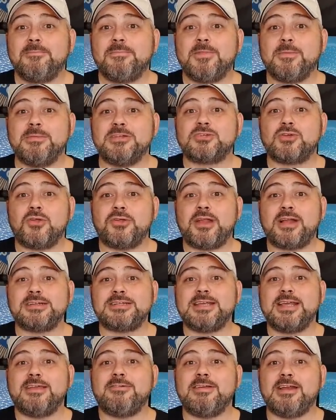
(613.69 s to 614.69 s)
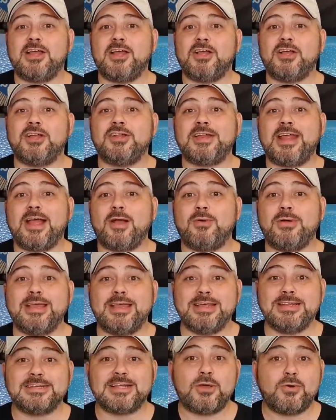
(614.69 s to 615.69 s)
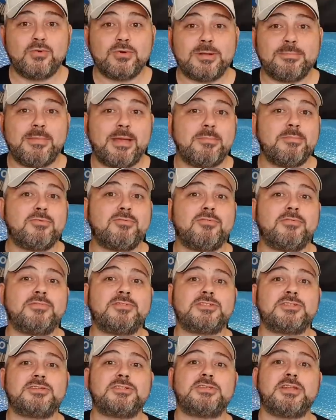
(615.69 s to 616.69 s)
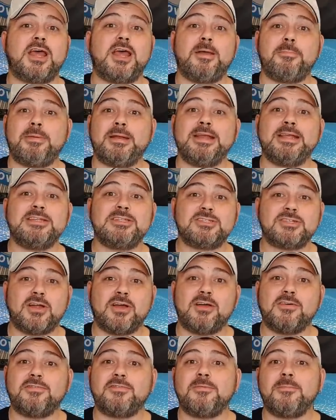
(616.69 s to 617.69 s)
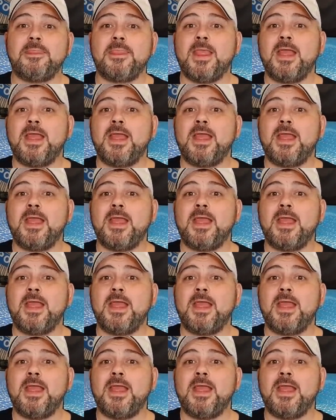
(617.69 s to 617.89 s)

The misconduct hearing heard how he told a member of uh, police staff,